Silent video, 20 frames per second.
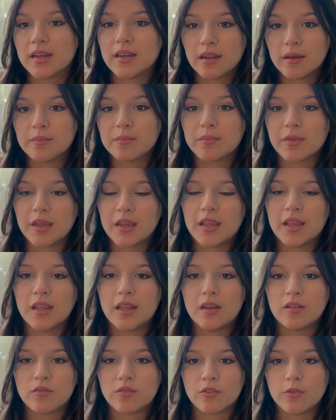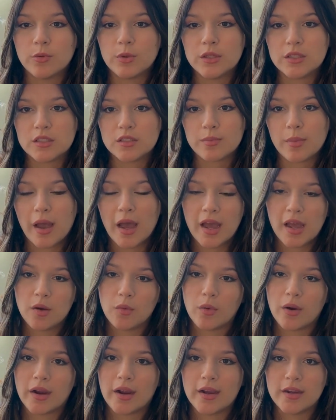up being influenced by
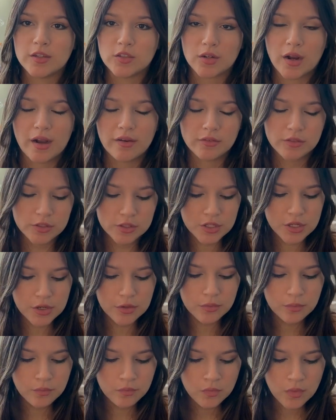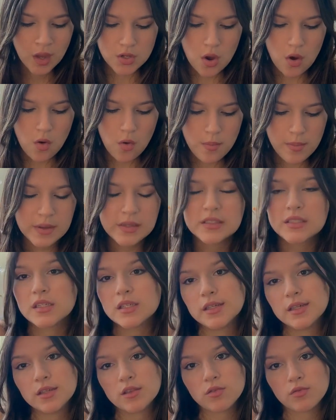where I travel to. So
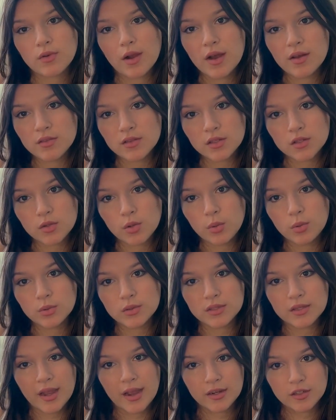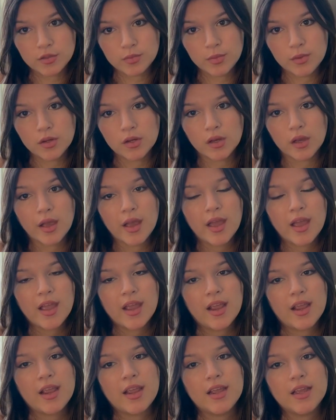basically throughout this whole sketchbook,
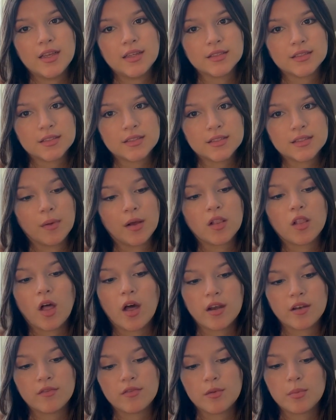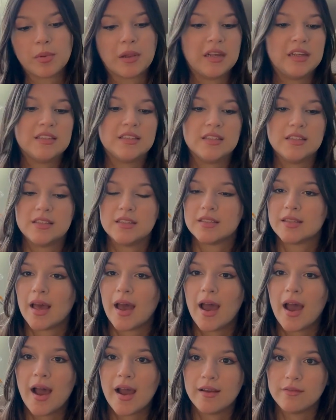it's a lot of the places
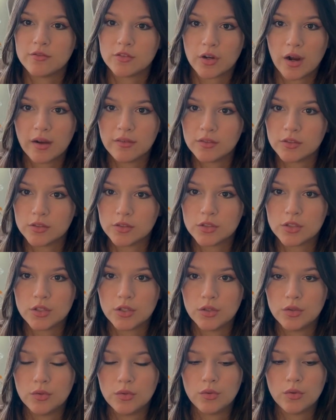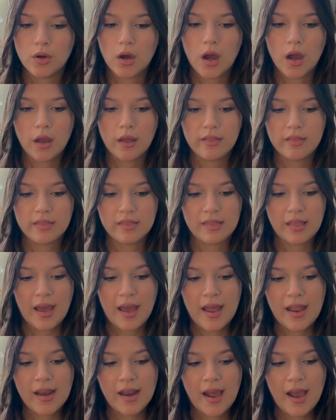that I've traveled to
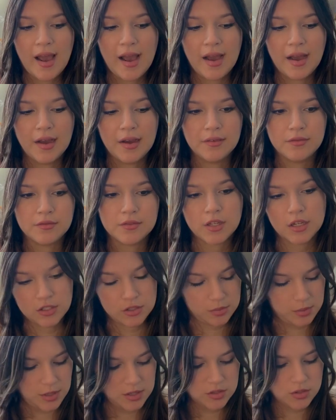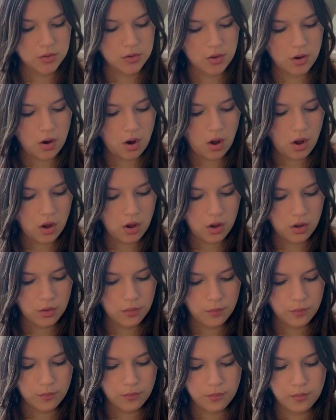that have touched me. So they're
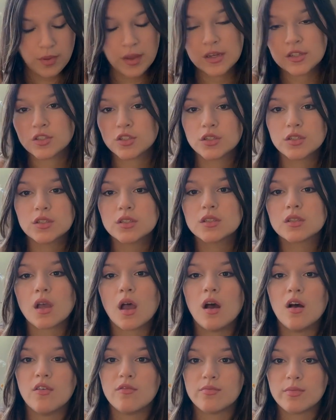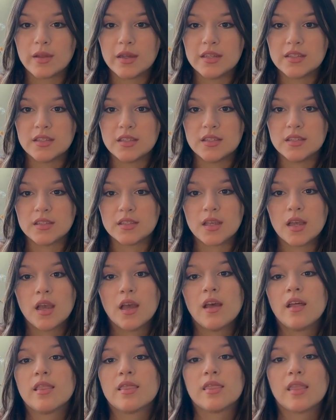all pictures of places
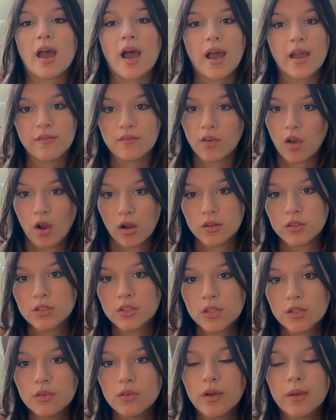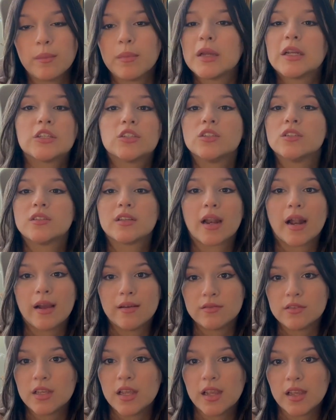that I've gone to and pictures that
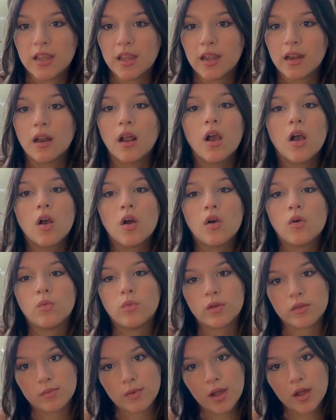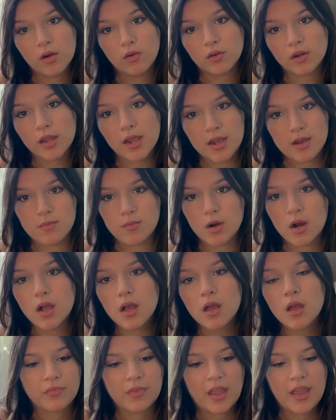I've taken with my own camera,
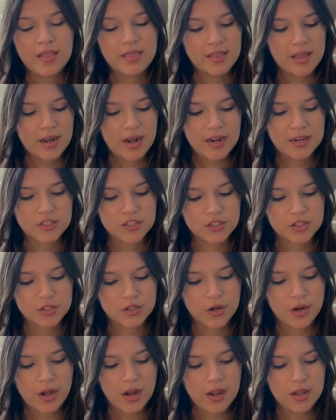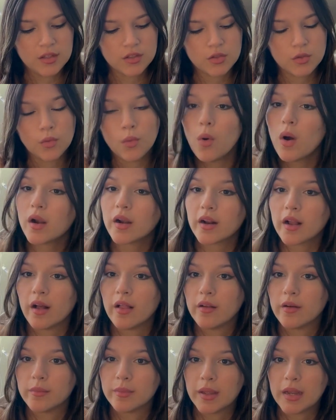and then I just turn it into a
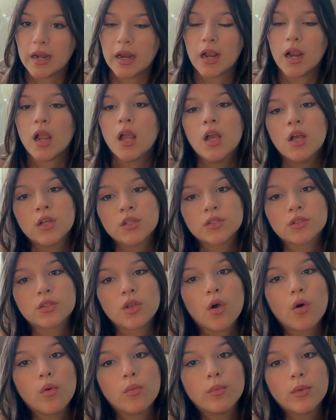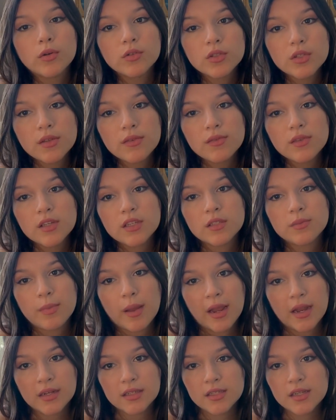watercolor painting. So most of these
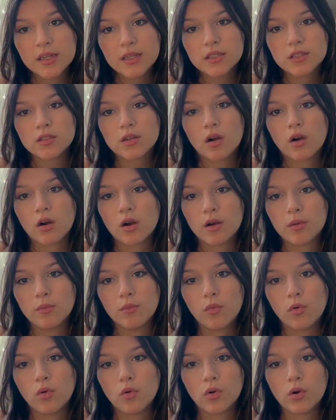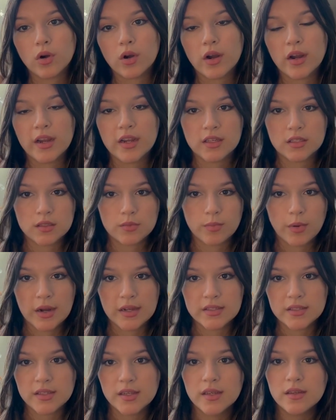paintings are more
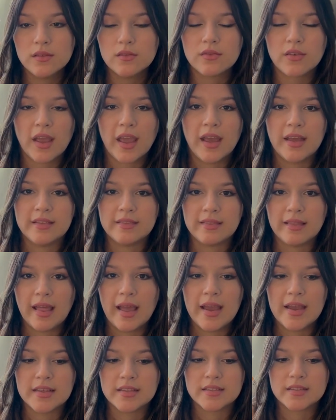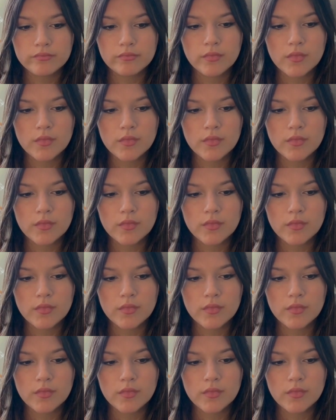expressive and less